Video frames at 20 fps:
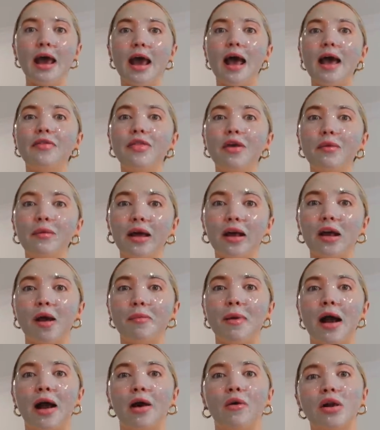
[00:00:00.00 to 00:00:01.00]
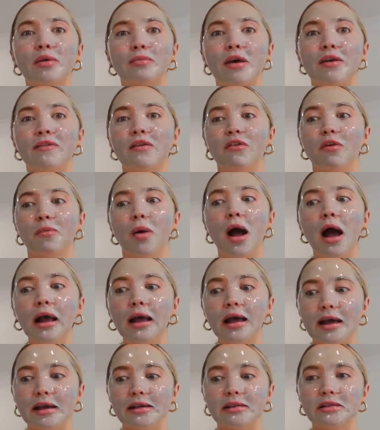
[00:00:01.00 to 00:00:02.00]
And then when I got back, one of my favorite
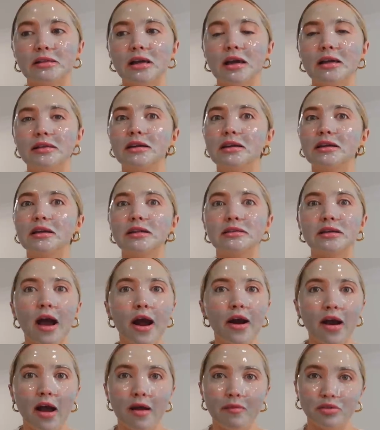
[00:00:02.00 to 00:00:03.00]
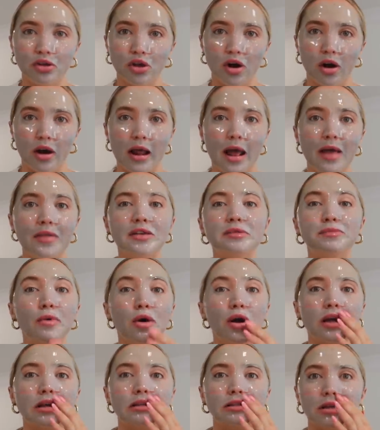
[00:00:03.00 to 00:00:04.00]
podcasts did an entire episode on it. And this
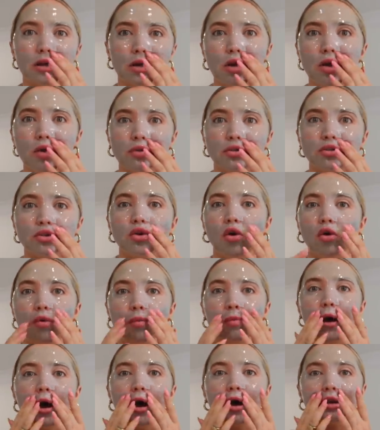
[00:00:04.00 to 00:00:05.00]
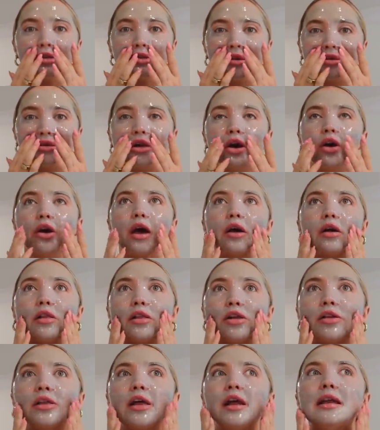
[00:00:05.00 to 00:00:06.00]
book isn't new, it's an old book. So I was like, okay,
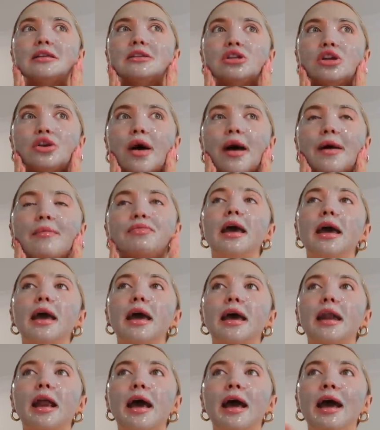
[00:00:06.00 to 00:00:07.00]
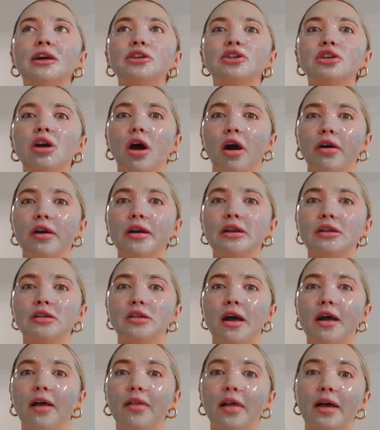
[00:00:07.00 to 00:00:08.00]
clearly I need to do it. And I actually already
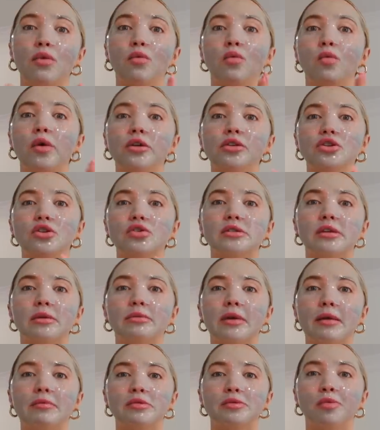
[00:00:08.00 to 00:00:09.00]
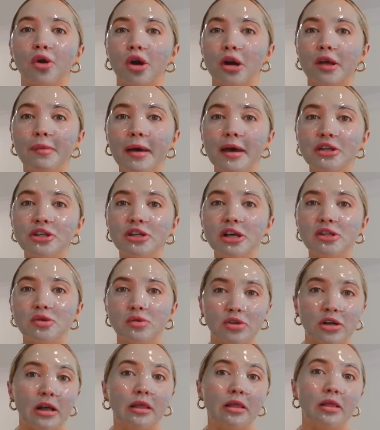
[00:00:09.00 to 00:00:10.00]
like will do sometimes morning pages,
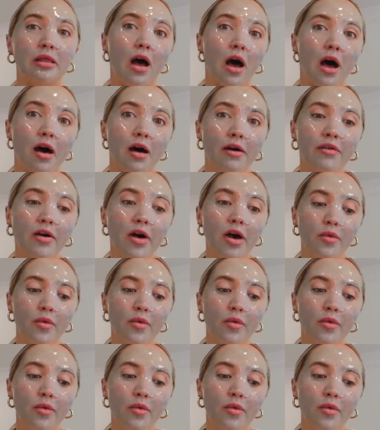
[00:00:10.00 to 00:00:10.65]
which I love,